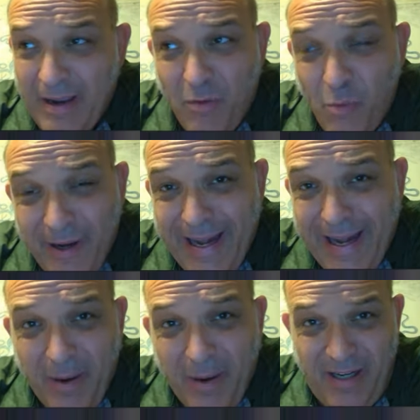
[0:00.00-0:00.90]
I don't want
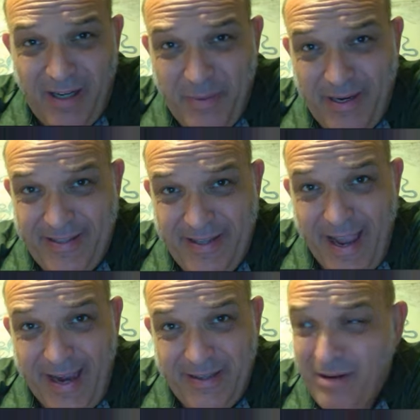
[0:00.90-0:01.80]
anybody to pay tax.